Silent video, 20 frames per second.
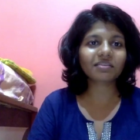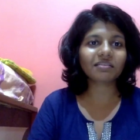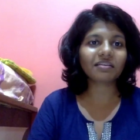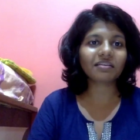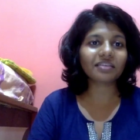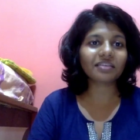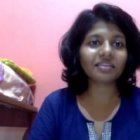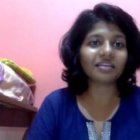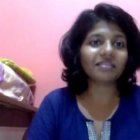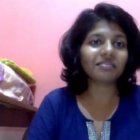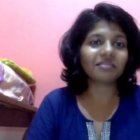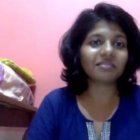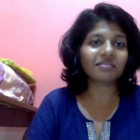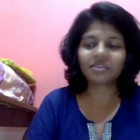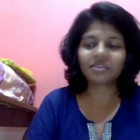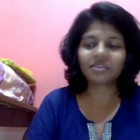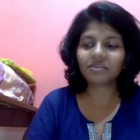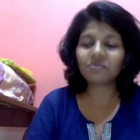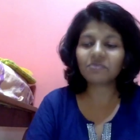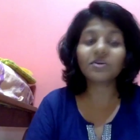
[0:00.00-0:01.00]
the
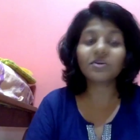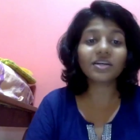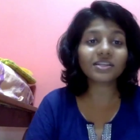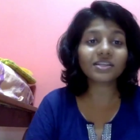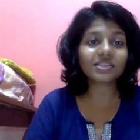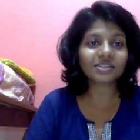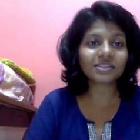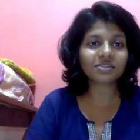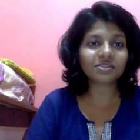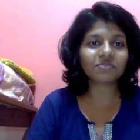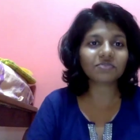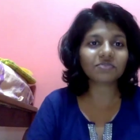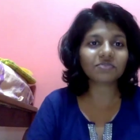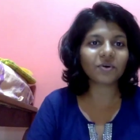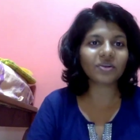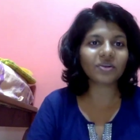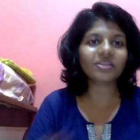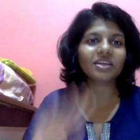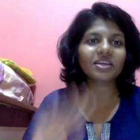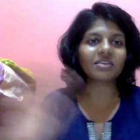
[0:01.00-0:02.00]
the worst of
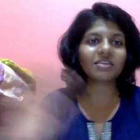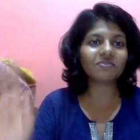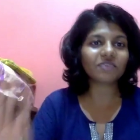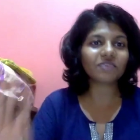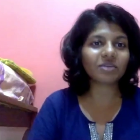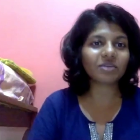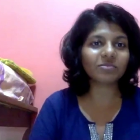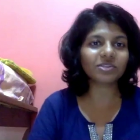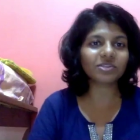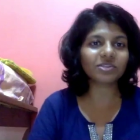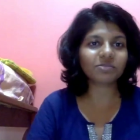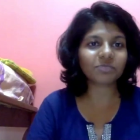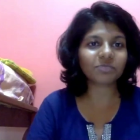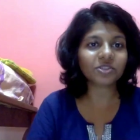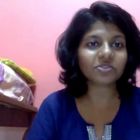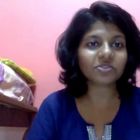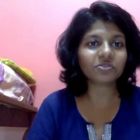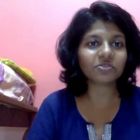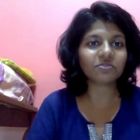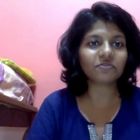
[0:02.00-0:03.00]
all the infamous
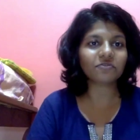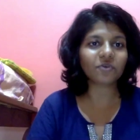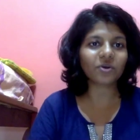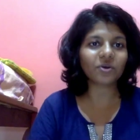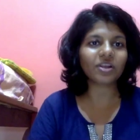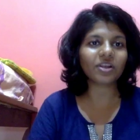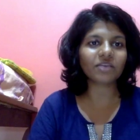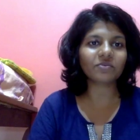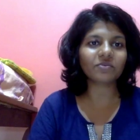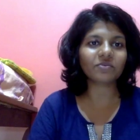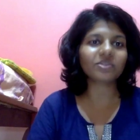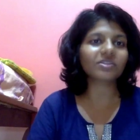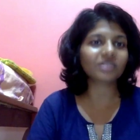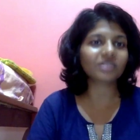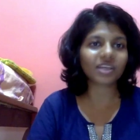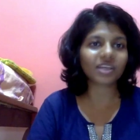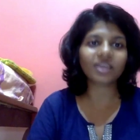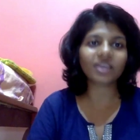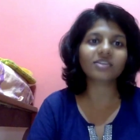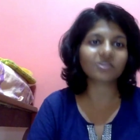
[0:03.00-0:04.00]
picture of all i would
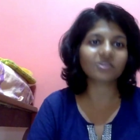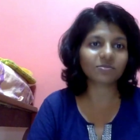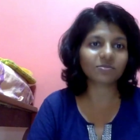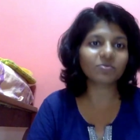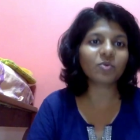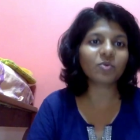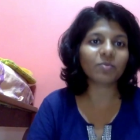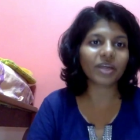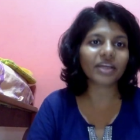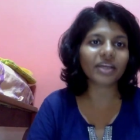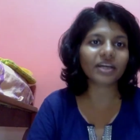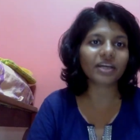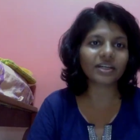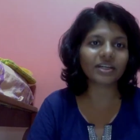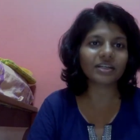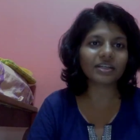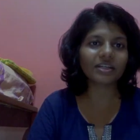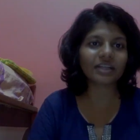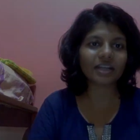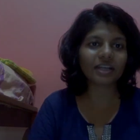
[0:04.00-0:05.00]
say is mumbai
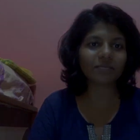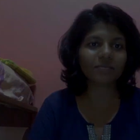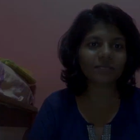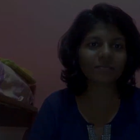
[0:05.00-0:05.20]
currently